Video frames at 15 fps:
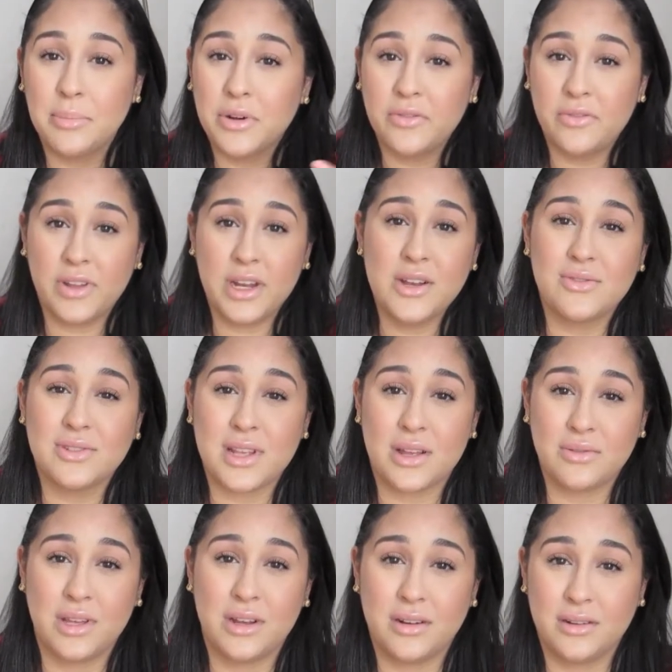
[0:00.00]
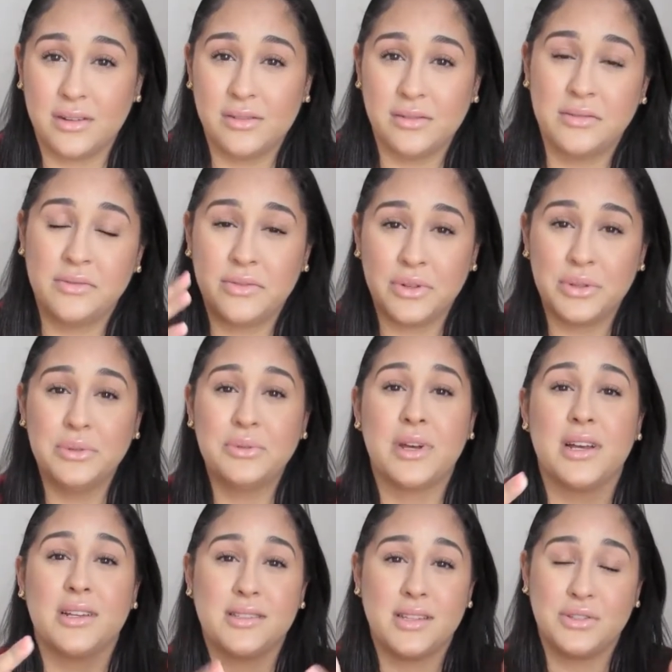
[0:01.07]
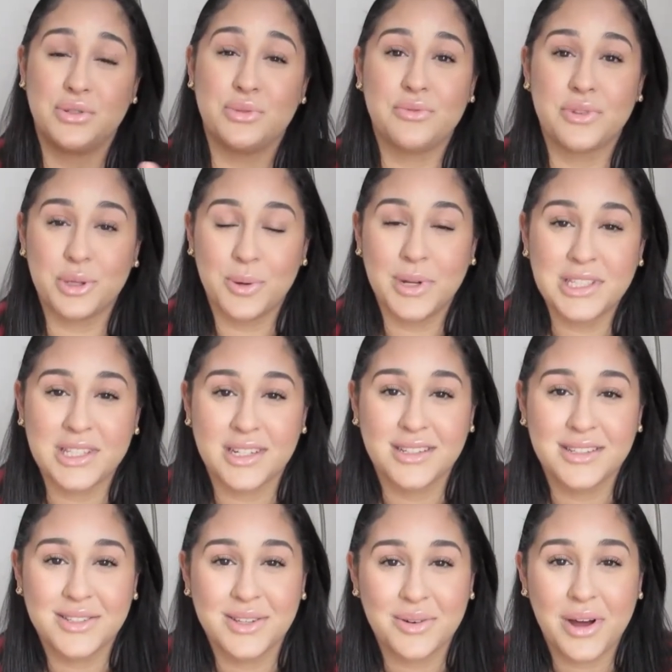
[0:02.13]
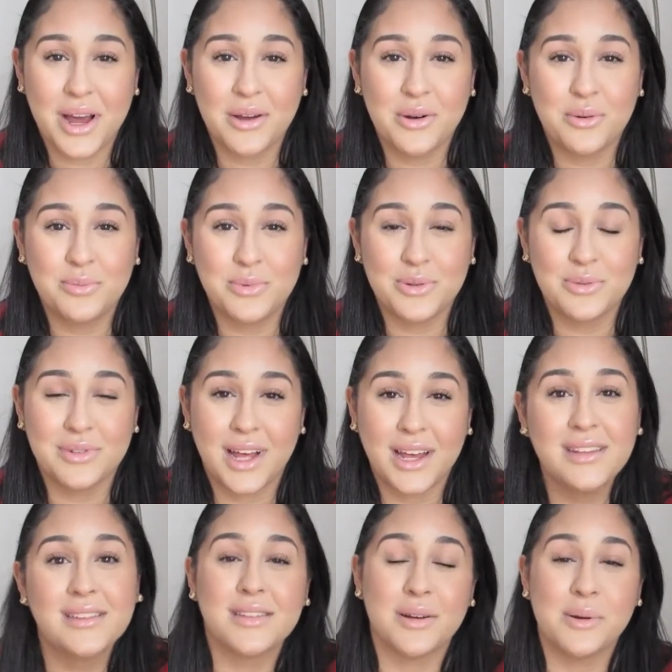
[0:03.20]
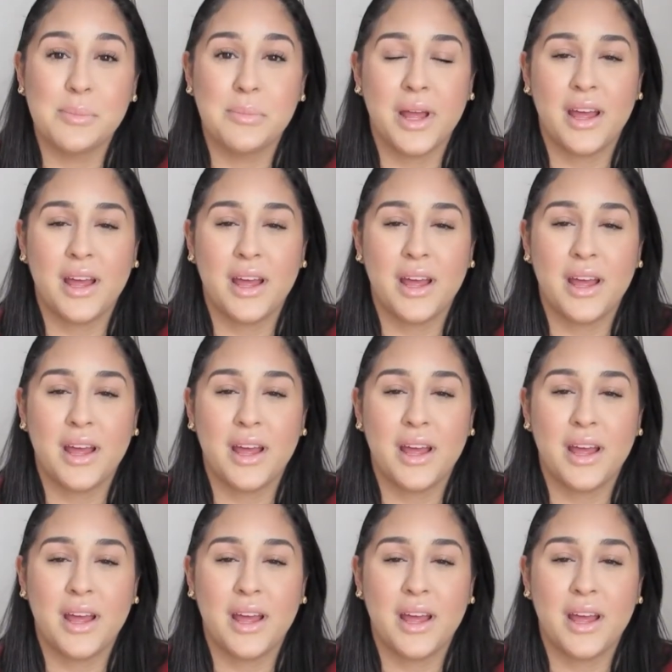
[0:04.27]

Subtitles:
put videos out there for you guys that you requested, so I hope you like them.